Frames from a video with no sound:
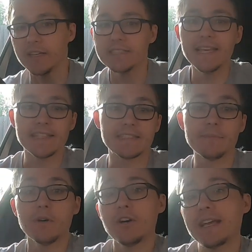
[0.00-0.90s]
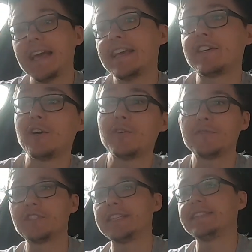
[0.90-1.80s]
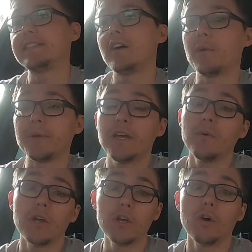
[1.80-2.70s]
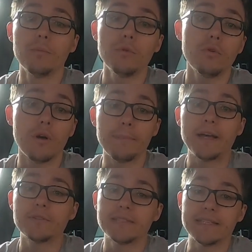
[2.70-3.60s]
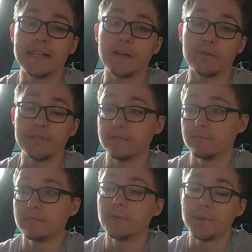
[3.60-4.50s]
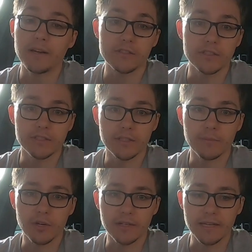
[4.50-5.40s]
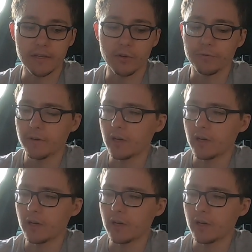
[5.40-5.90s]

So yes, the Mk8 Golf GTI, we know a lot more about it now in comparison to the Mk8 Golf